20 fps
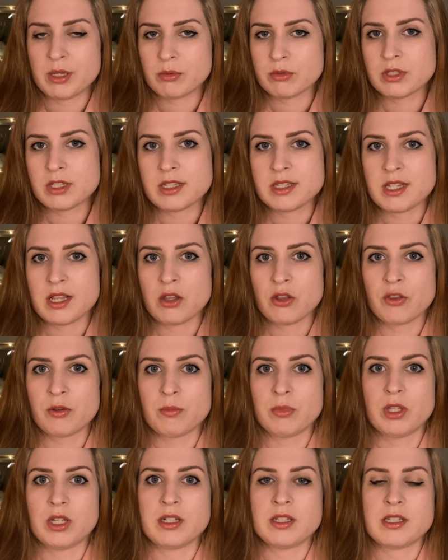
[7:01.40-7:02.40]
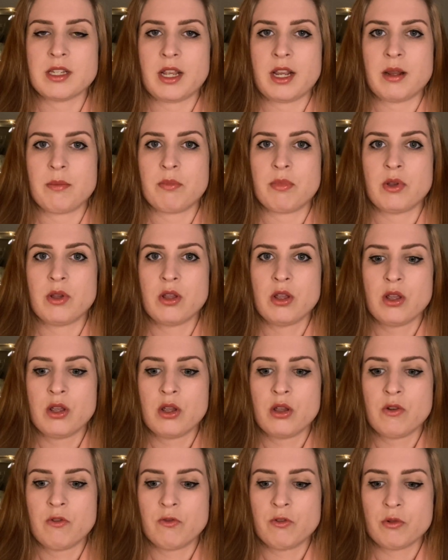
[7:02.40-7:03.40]
to tell the blood type
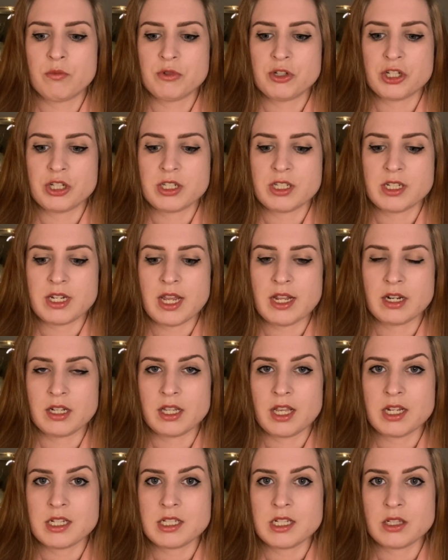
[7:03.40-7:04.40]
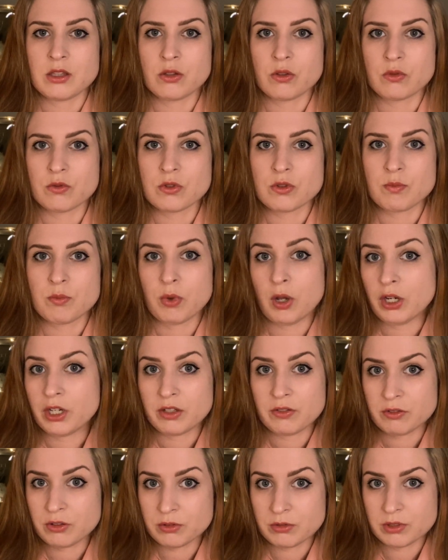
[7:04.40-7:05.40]
from just analyzing those body
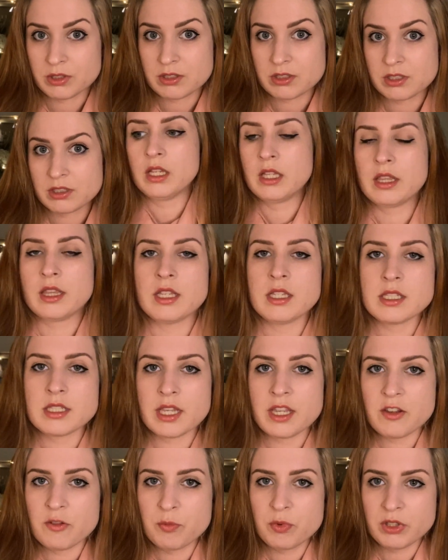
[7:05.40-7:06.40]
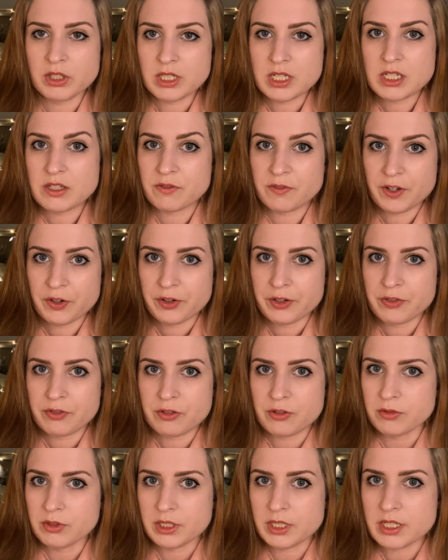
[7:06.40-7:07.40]
fluids. This gave police very
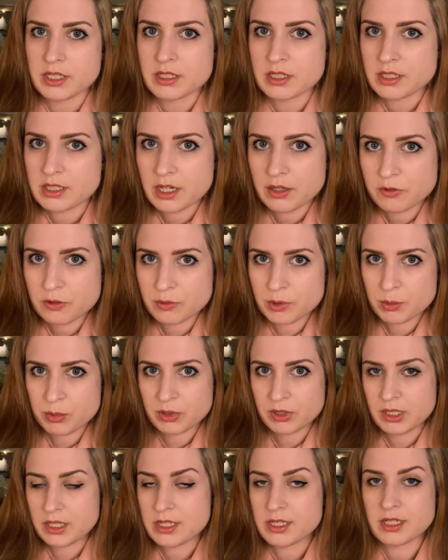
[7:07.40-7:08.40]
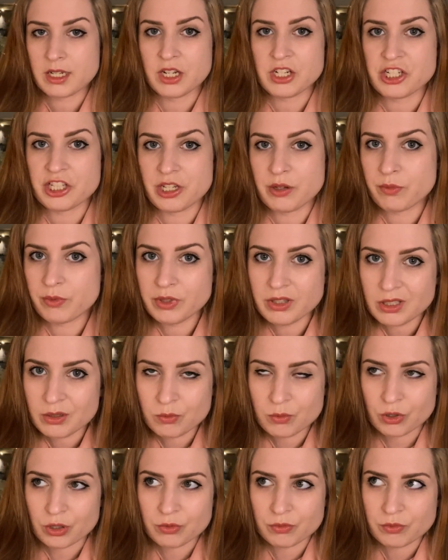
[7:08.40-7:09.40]
few leads. Aside from the police sketch, they really
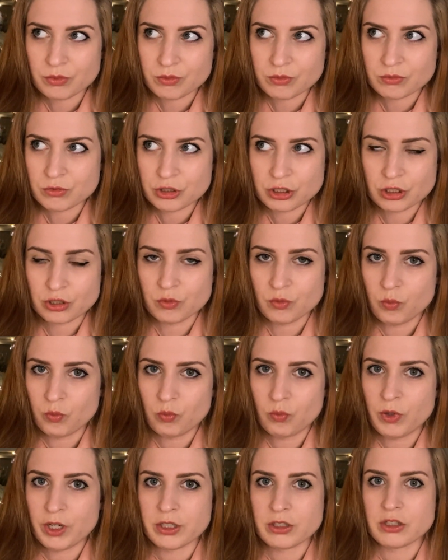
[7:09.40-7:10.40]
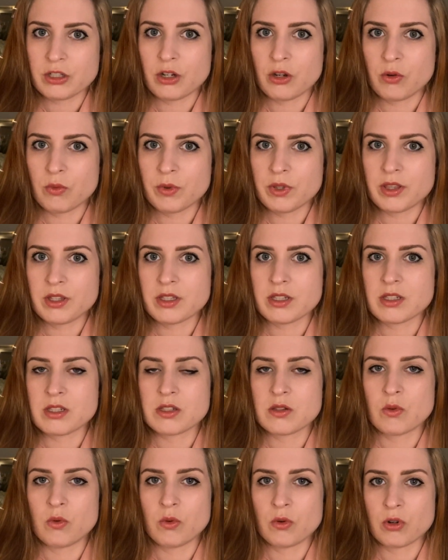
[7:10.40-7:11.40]
weren't sure where to go with this
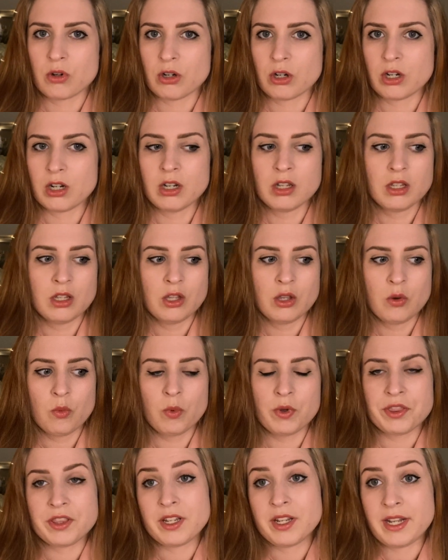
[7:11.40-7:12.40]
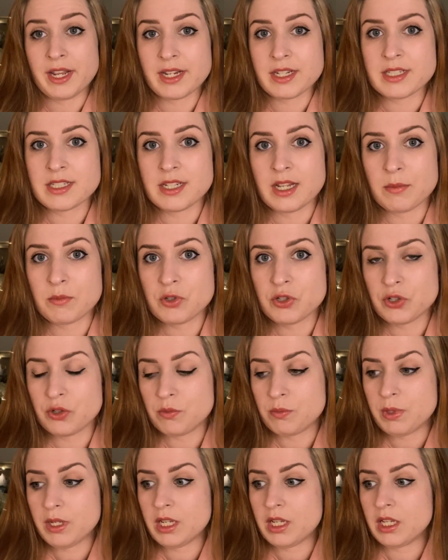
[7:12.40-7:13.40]
or what the next step should
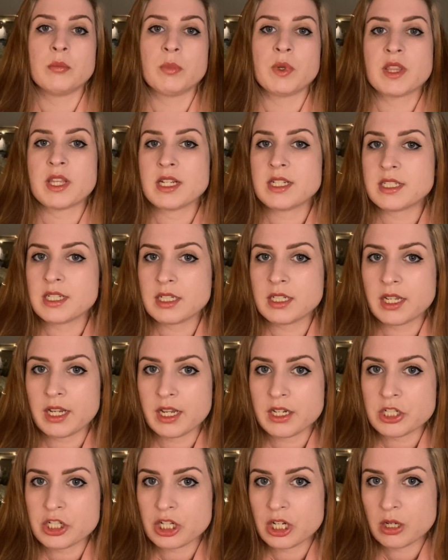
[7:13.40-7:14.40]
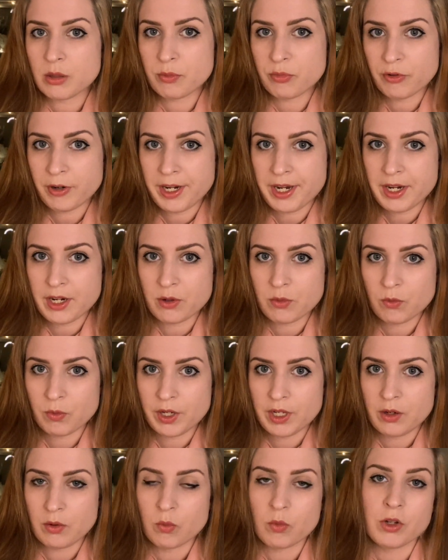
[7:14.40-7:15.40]
be. But they did catch a break
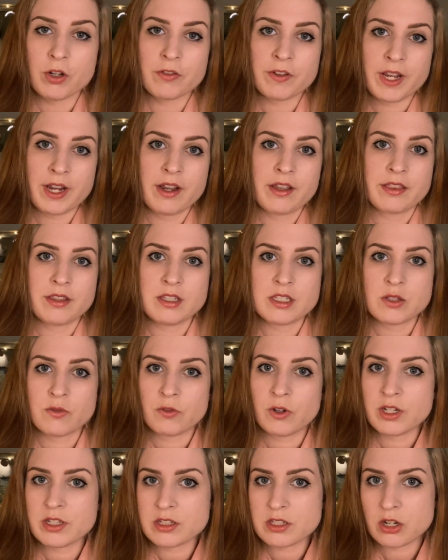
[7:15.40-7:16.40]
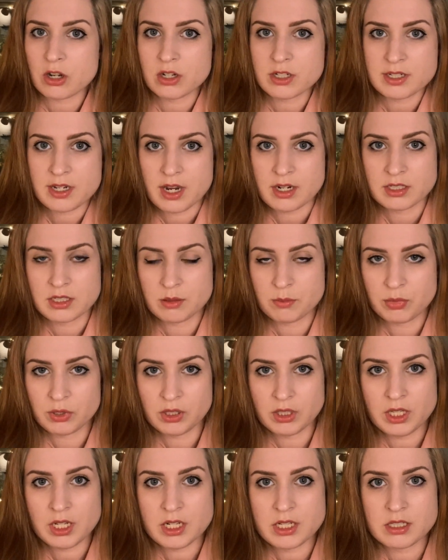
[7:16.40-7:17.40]
when one of Kathy's friends contacted
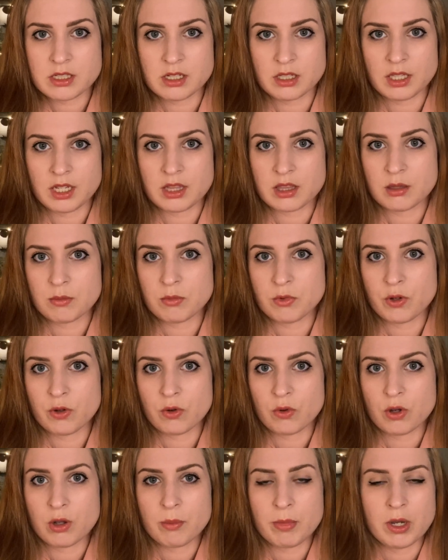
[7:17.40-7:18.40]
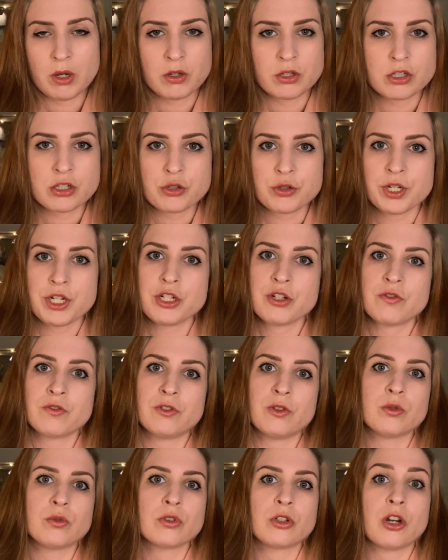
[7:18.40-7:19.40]
police to let them know about a strange
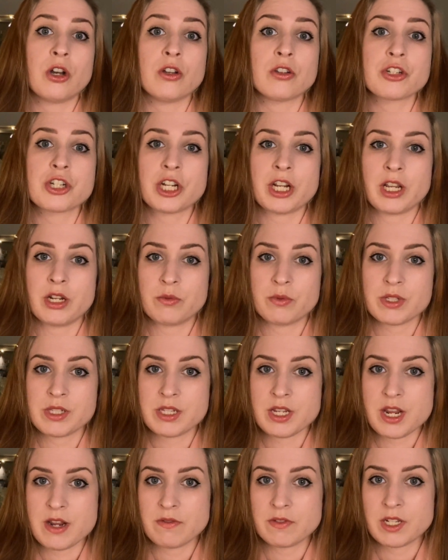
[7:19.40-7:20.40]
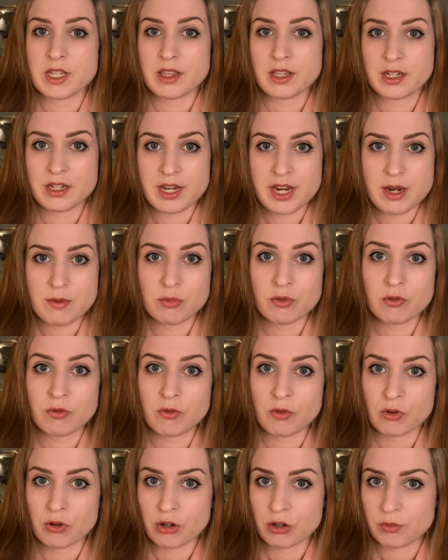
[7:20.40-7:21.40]
phone call she had received the day
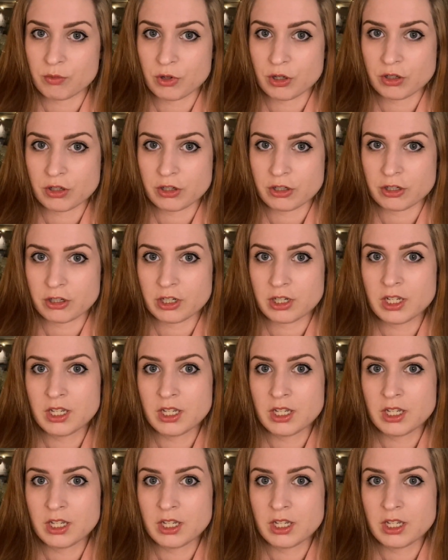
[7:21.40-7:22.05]
before her murder.